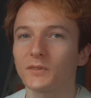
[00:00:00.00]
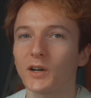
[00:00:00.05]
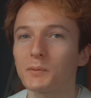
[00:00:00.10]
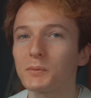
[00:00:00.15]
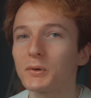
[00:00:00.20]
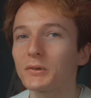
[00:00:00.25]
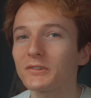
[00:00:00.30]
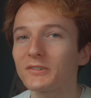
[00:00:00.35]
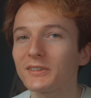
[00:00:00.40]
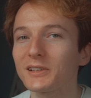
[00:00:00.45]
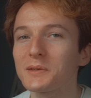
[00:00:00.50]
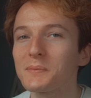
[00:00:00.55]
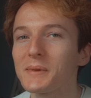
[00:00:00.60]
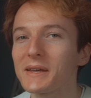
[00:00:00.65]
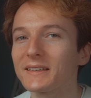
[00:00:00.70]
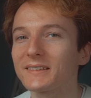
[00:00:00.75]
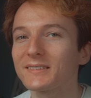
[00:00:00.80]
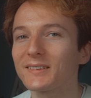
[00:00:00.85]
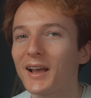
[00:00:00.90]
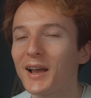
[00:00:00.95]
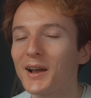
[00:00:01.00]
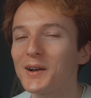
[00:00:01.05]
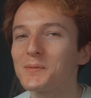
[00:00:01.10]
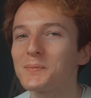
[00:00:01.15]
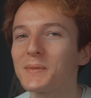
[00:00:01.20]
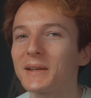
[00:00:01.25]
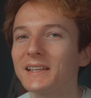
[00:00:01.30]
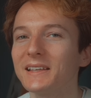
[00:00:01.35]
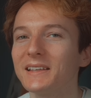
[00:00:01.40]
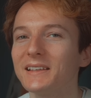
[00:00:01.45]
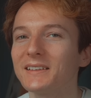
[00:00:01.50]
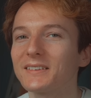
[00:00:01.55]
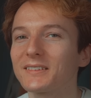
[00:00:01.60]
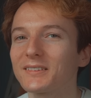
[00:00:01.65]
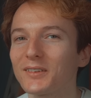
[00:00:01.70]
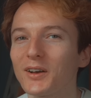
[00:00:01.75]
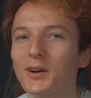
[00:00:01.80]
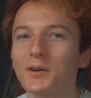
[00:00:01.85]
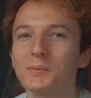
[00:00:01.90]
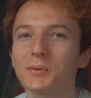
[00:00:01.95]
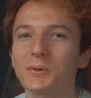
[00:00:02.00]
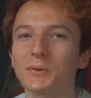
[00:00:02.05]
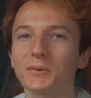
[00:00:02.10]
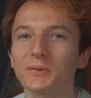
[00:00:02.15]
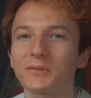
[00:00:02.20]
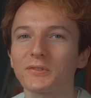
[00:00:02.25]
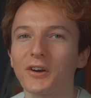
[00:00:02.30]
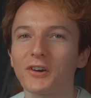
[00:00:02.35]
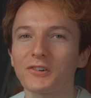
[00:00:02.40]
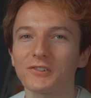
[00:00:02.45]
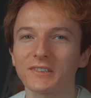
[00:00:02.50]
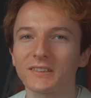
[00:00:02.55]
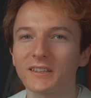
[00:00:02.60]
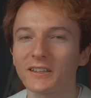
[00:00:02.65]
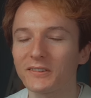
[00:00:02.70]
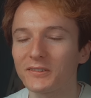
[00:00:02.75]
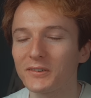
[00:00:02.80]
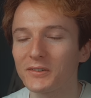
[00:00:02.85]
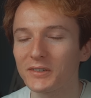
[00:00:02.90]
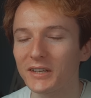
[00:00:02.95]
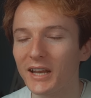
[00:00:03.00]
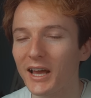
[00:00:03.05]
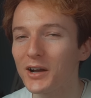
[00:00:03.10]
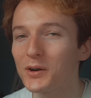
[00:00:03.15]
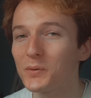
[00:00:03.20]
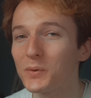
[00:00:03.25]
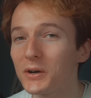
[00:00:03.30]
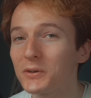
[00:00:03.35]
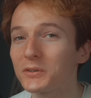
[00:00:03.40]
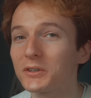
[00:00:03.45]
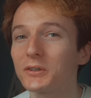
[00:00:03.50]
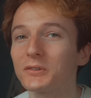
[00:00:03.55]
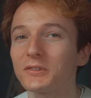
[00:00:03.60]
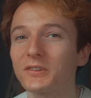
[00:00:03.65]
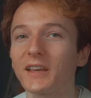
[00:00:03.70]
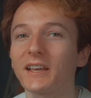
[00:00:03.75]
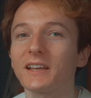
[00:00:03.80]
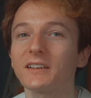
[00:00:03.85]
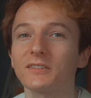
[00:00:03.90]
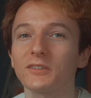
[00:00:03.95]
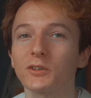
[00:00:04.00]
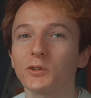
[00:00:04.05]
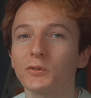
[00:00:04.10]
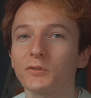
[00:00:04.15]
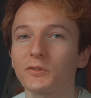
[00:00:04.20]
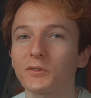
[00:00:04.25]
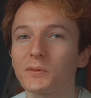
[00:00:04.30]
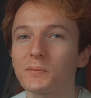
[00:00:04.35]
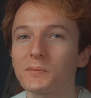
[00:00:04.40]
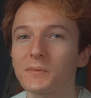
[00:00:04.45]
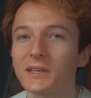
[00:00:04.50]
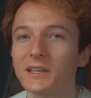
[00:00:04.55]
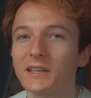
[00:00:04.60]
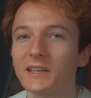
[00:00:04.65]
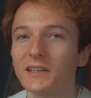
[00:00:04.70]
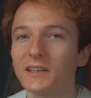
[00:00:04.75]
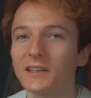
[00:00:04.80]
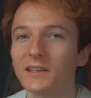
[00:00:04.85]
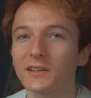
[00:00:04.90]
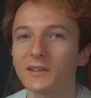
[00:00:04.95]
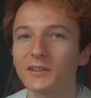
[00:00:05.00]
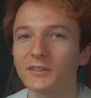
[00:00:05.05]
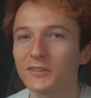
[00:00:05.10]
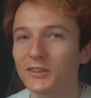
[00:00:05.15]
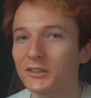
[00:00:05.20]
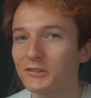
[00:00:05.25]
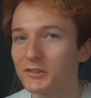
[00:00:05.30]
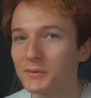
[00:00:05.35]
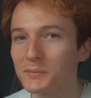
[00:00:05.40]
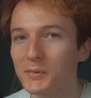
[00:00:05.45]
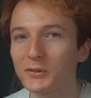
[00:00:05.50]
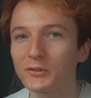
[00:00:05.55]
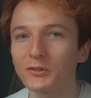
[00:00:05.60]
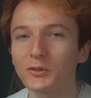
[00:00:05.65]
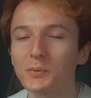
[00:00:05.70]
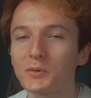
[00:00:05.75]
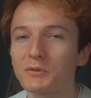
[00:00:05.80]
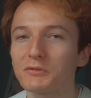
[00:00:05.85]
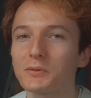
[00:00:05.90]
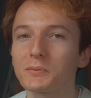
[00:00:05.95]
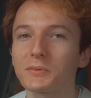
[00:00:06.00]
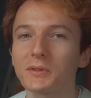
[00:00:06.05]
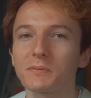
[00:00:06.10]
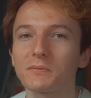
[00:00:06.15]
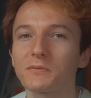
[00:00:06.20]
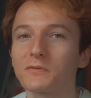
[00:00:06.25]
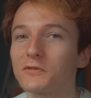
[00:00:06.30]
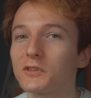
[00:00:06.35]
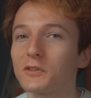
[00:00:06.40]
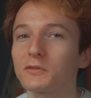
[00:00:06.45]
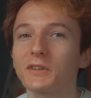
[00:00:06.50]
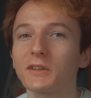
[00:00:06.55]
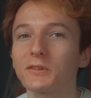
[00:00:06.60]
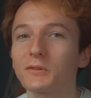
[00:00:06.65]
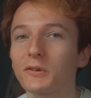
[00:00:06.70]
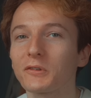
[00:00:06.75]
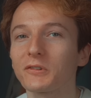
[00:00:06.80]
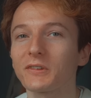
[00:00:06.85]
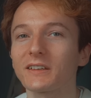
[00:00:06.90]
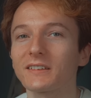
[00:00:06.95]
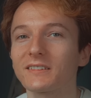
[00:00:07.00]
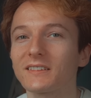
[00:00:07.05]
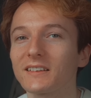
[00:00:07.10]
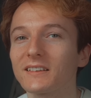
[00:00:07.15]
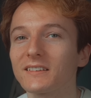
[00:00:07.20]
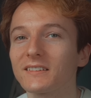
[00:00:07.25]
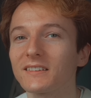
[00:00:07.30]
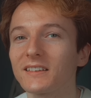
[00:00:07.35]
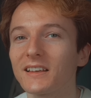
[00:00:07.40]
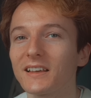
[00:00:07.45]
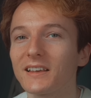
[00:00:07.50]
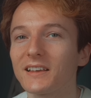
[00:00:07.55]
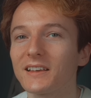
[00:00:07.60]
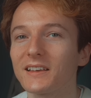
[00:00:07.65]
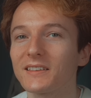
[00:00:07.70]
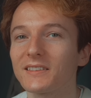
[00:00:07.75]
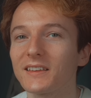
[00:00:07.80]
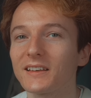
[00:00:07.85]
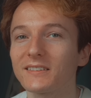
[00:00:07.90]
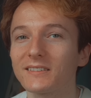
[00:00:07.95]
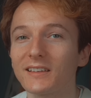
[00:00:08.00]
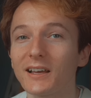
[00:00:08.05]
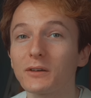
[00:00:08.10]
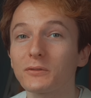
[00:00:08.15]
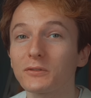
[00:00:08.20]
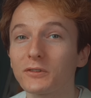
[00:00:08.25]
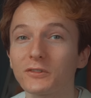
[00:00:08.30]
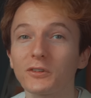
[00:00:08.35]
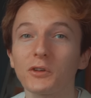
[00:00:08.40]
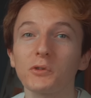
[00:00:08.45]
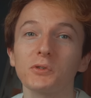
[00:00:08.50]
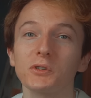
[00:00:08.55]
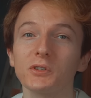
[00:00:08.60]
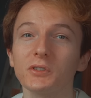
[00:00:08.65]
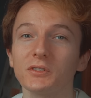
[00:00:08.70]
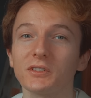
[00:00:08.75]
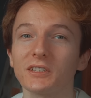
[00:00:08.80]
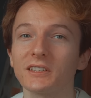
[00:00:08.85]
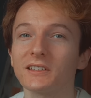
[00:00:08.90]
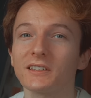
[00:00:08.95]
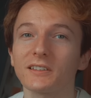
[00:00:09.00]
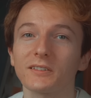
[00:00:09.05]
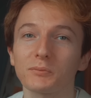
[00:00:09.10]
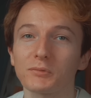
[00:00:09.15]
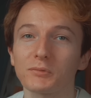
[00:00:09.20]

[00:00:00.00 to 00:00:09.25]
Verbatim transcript: I'm honestly amazed how many samples are in this song and how well Gotye has used them. Considering most of them are from the 50s or 60s, they sound so good in this